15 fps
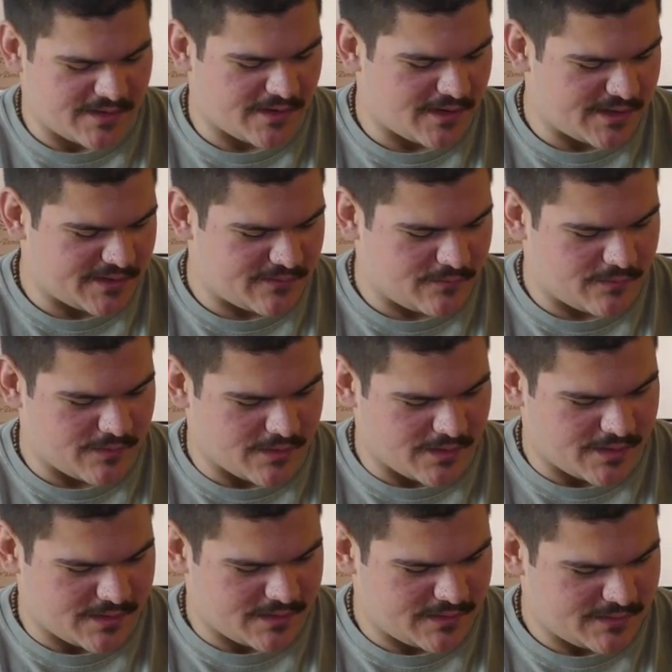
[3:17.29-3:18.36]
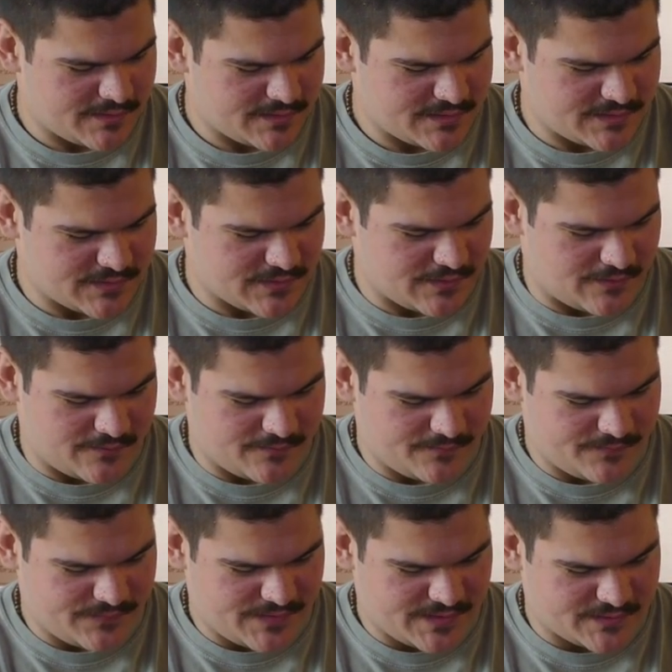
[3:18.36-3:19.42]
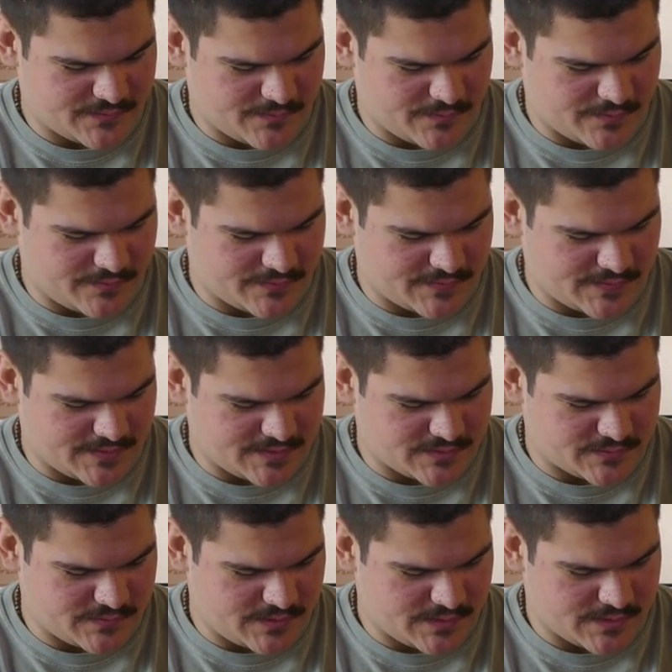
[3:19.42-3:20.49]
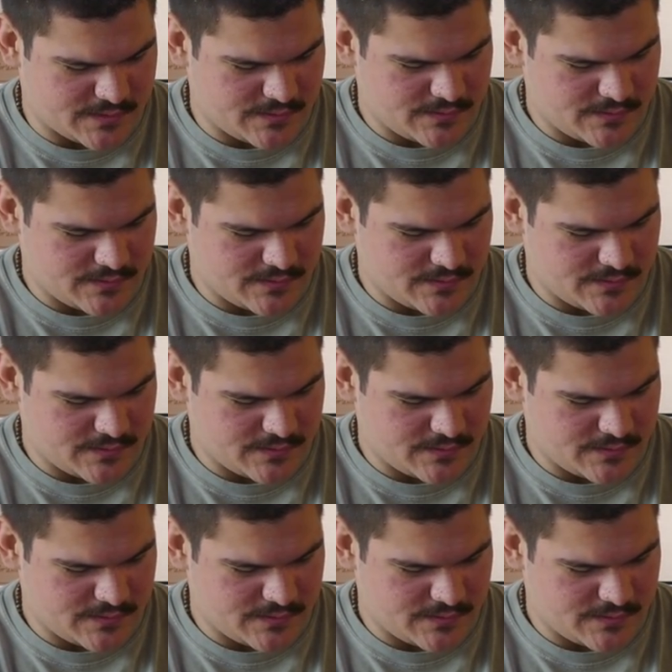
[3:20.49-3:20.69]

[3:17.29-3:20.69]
I got it to work, so that's what we're using this week.